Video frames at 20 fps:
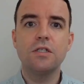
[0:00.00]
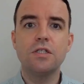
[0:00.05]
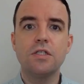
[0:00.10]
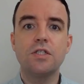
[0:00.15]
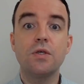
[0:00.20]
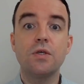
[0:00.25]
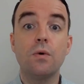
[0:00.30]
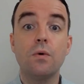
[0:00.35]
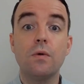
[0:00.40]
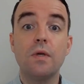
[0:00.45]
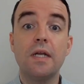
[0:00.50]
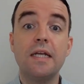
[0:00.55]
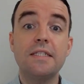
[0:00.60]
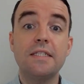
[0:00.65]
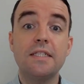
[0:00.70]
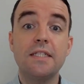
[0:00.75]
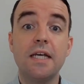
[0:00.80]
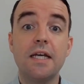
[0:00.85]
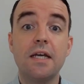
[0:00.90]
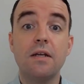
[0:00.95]
So let's
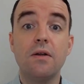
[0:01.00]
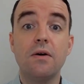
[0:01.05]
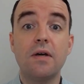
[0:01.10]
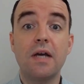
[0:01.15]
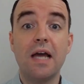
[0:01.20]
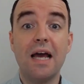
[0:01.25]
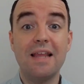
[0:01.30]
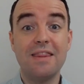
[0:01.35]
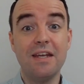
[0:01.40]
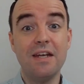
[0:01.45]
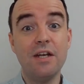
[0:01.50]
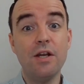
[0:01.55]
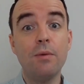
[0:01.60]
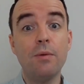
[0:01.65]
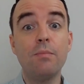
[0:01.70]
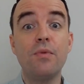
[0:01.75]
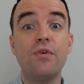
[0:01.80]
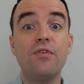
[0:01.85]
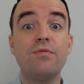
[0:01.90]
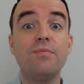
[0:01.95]
take a look at the
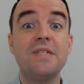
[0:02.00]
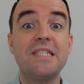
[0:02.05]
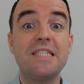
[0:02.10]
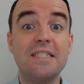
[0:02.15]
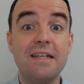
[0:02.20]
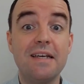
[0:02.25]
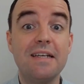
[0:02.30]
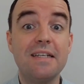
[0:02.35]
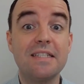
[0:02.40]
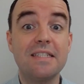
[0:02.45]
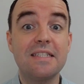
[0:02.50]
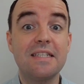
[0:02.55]
number of mistakes